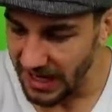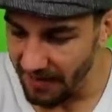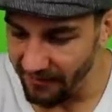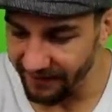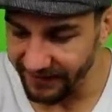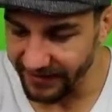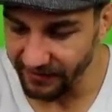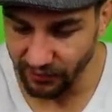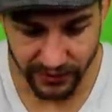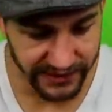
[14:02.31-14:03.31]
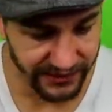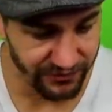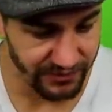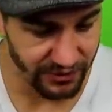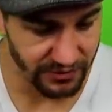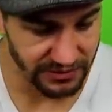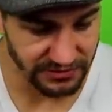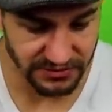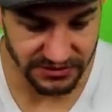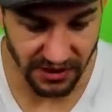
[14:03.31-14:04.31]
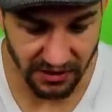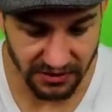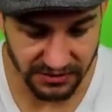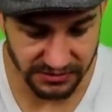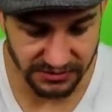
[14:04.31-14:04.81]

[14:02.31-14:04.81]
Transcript: I'm gonna have to get another one of these from you. You suck.